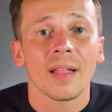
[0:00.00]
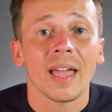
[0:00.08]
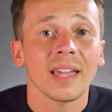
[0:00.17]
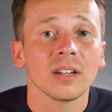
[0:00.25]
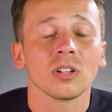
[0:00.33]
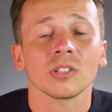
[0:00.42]

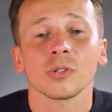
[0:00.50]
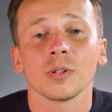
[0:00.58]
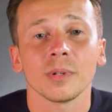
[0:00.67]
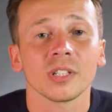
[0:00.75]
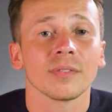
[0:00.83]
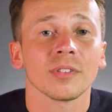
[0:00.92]
and also a
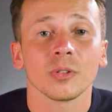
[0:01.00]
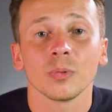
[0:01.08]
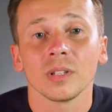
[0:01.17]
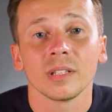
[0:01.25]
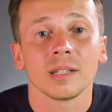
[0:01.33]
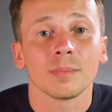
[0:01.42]
bunch of other
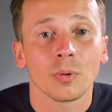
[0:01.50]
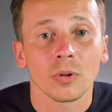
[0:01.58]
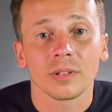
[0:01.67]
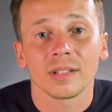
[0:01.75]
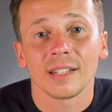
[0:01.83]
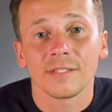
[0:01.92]
really
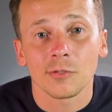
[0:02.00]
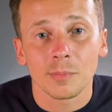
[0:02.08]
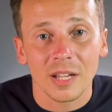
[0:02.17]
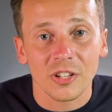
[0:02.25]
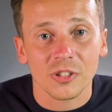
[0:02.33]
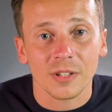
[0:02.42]
important
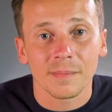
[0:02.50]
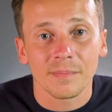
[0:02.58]
information.